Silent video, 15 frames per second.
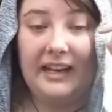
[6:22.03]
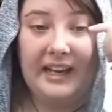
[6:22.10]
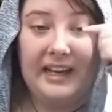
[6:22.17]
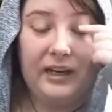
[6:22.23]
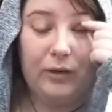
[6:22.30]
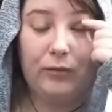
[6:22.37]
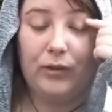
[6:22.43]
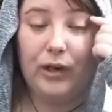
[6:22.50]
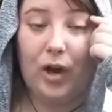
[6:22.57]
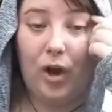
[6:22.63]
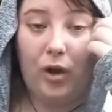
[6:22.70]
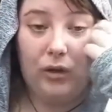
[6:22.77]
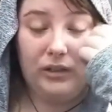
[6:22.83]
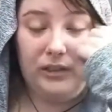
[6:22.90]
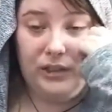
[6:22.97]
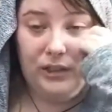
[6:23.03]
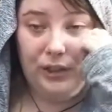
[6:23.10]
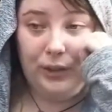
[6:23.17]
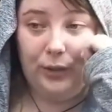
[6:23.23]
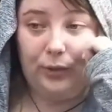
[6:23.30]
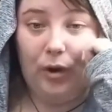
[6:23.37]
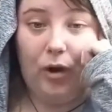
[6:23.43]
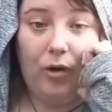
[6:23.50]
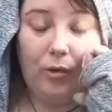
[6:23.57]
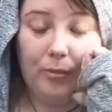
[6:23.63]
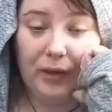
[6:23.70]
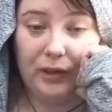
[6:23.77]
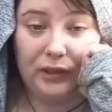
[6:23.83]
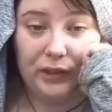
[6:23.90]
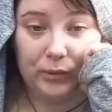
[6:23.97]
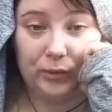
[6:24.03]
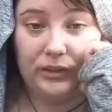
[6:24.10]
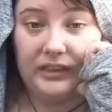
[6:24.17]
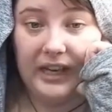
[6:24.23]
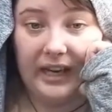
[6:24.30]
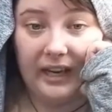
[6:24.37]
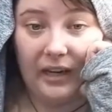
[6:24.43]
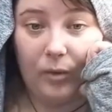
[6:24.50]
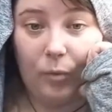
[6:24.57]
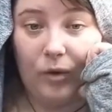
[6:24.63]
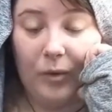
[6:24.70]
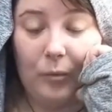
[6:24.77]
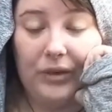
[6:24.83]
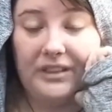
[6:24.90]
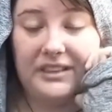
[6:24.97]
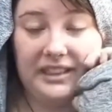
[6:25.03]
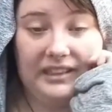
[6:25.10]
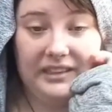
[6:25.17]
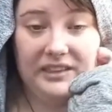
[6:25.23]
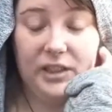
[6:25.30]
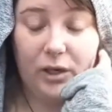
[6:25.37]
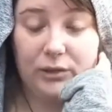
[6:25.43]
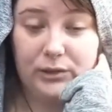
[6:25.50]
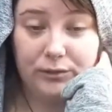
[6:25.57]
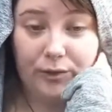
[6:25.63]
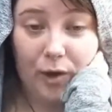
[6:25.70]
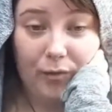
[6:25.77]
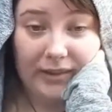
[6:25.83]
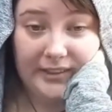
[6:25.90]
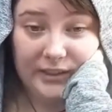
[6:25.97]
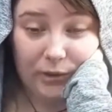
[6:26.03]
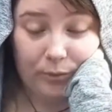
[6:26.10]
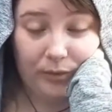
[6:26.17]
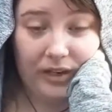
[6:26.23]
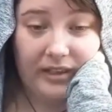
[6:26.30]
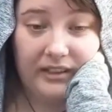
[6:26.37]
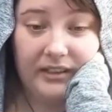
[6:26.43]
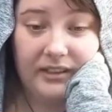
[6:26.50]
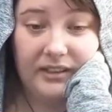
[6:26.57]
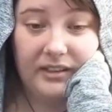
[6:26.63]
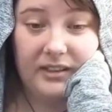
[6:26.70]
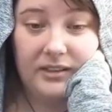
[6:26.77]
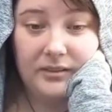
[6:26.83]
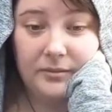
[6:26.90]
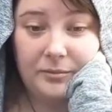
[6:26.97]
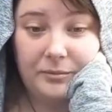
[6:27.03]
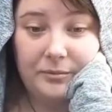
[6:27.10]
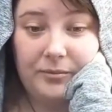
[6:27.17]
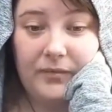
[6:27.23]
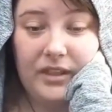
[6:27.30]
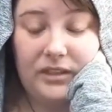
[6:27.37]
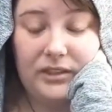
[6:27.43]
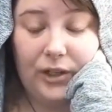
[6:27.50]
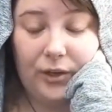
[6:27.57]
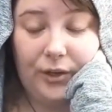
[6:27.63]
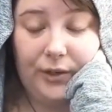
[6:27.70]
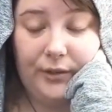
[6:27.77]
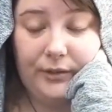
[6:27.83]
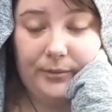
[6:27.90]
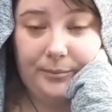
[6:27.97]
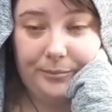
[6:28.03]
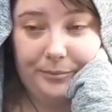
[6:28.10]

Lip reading: in regards to our emotional state when we're still in touch with our rational brain. So